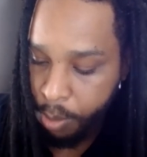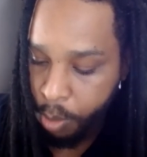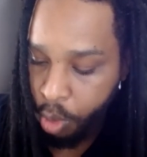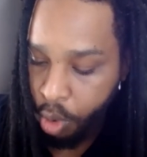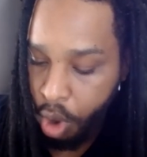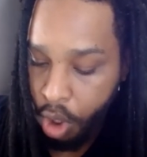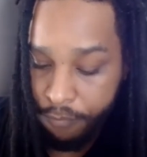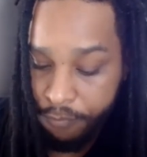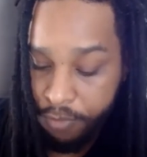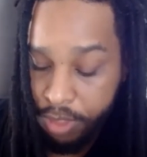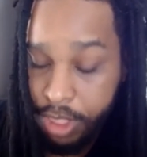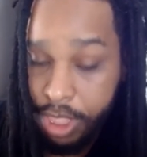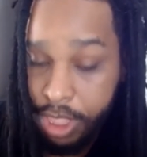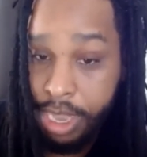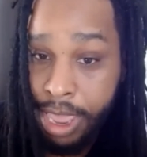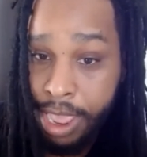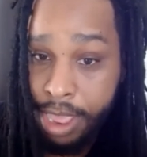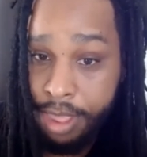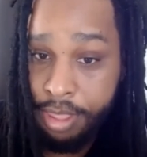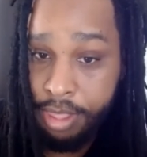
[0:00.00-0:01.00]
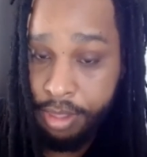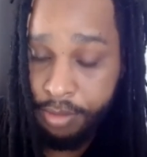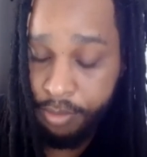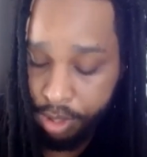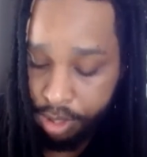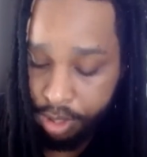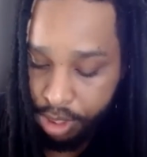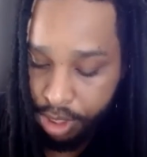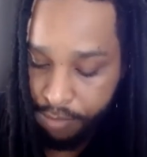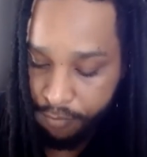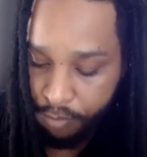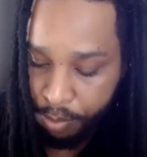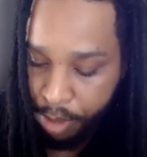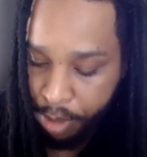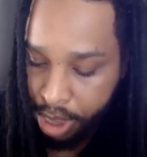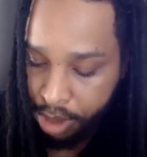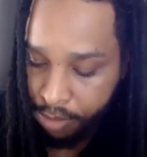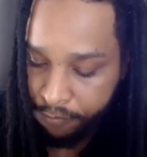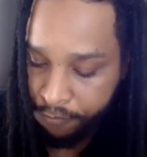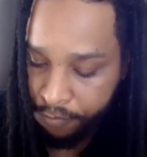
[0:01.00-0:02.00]
and were often the last to receive a
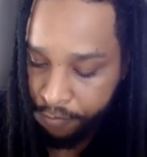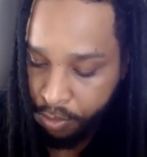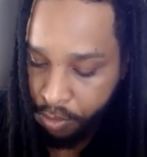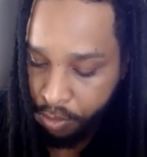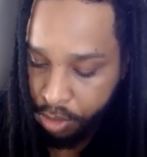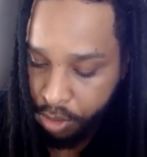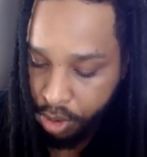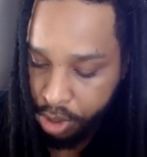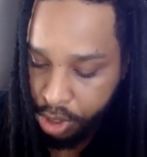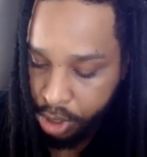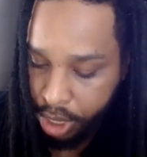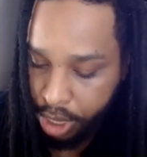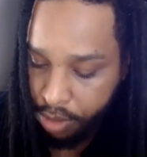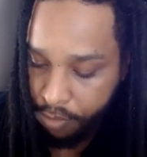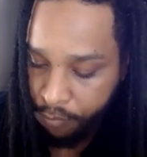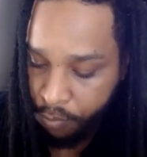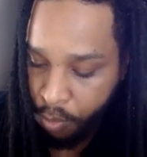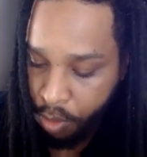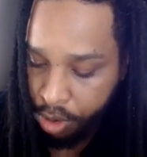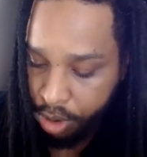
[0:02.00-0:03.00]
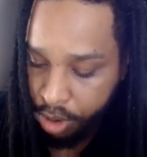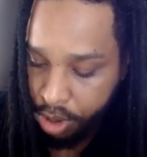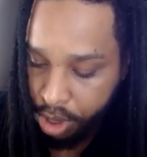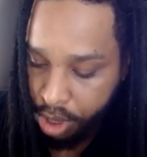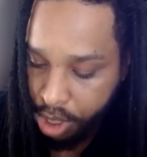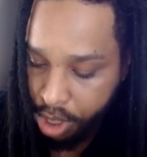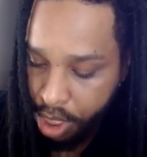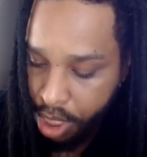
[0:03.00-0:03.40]
bite of food or a drink of water.